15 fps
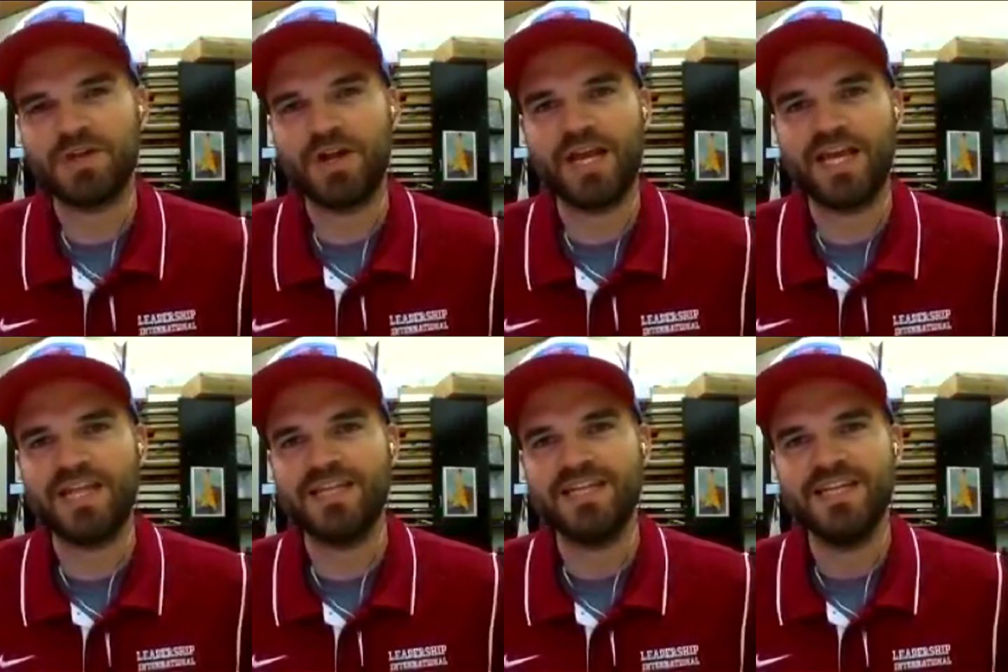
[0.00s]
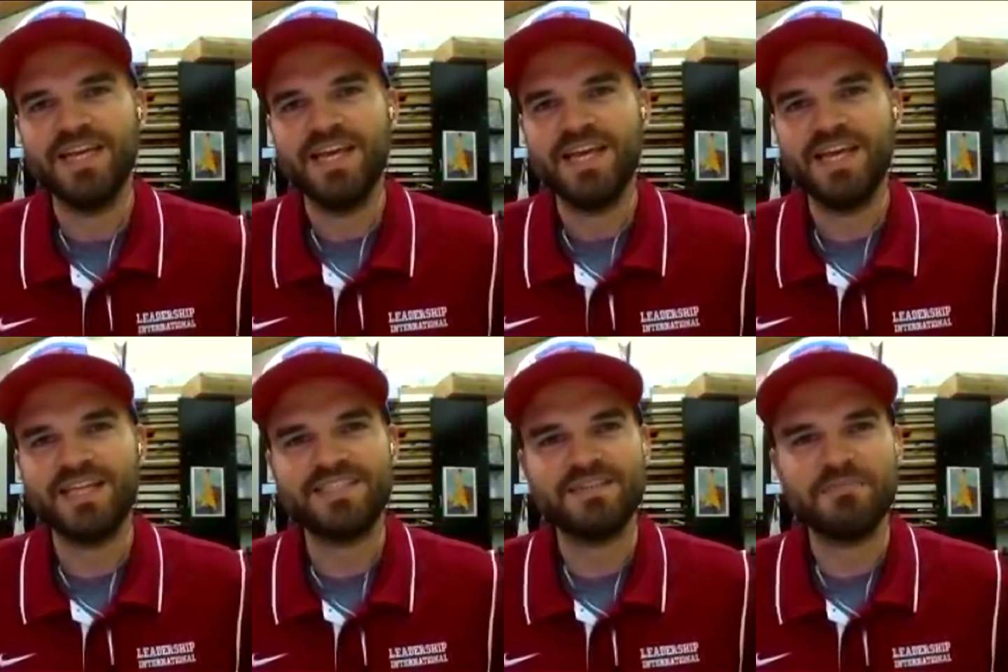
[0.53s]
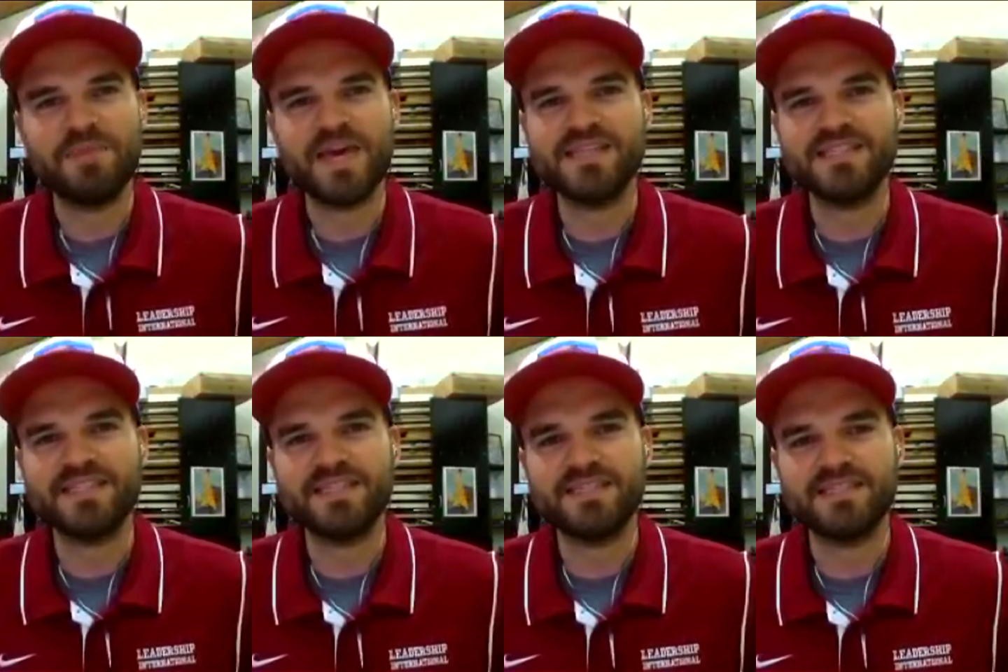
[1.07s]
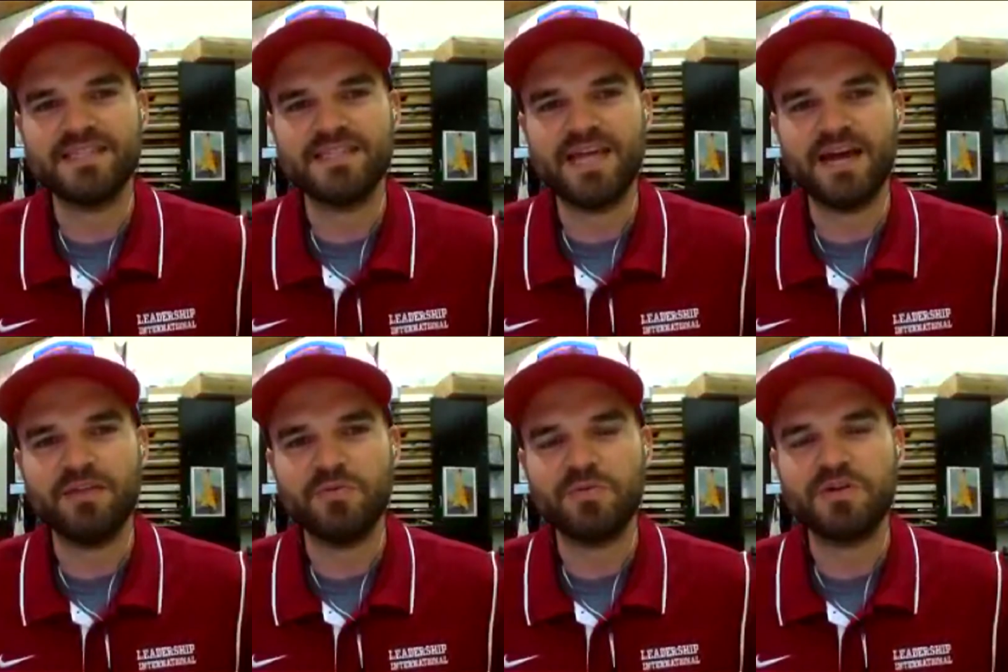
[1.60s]
and it's amazing to see
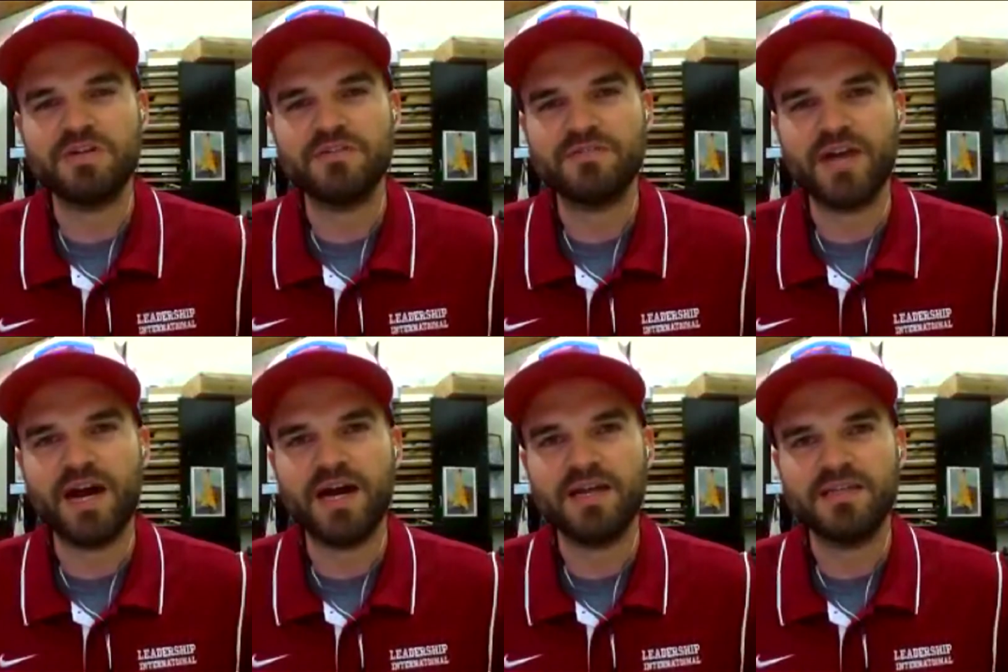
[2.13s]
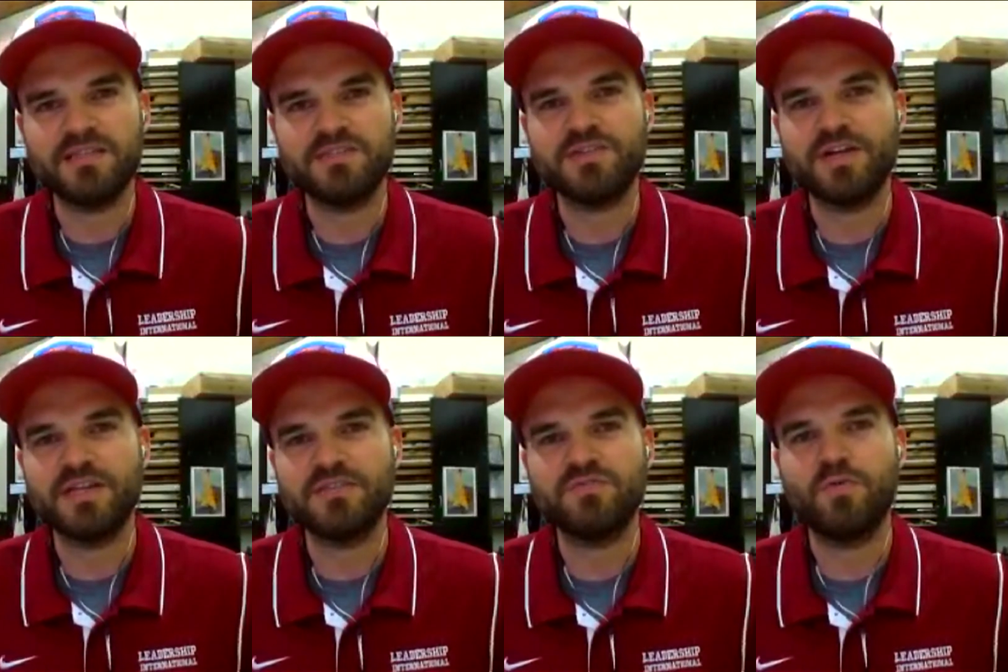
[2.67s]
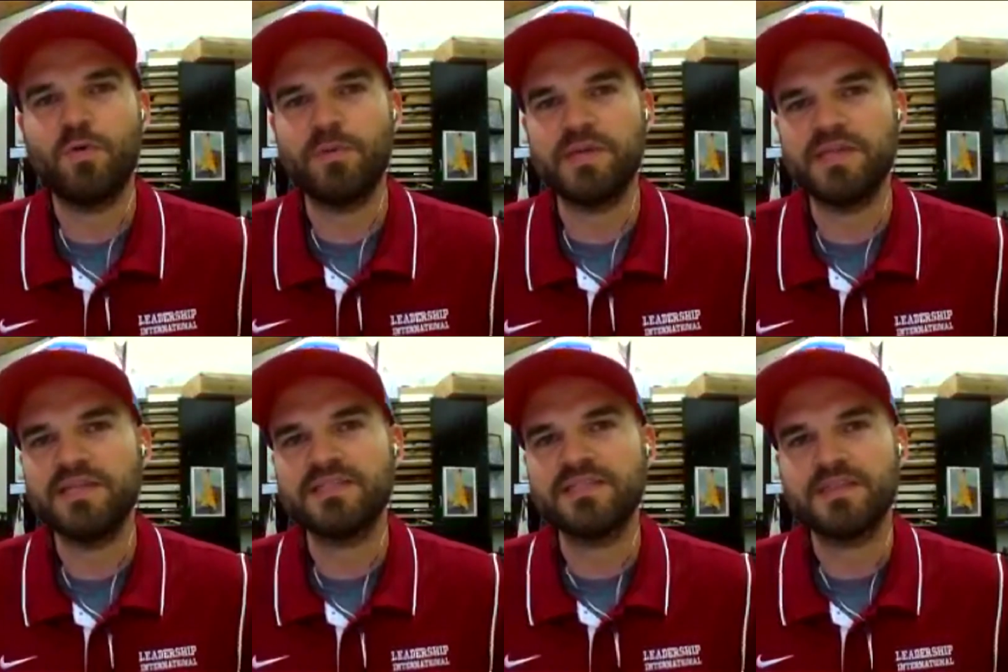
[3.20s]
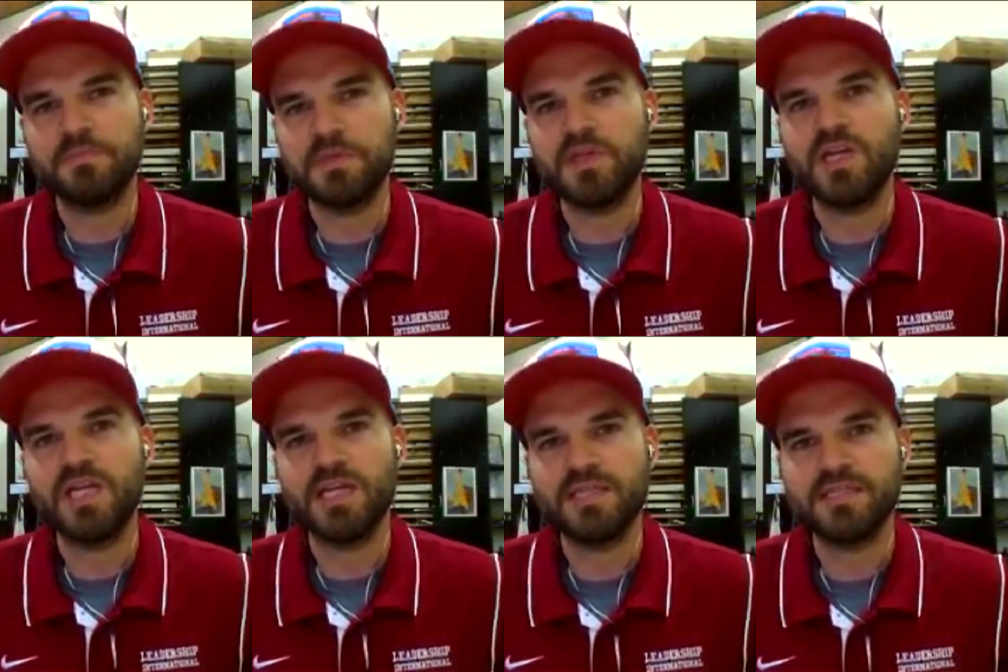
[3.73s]
how the Word of God is transforming these
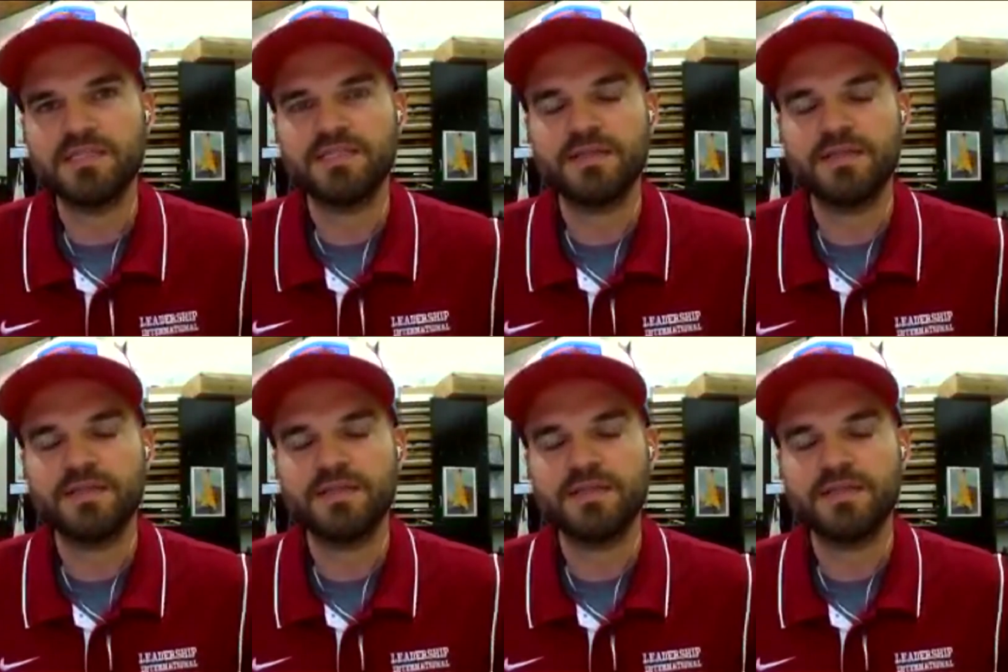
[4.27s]
communities.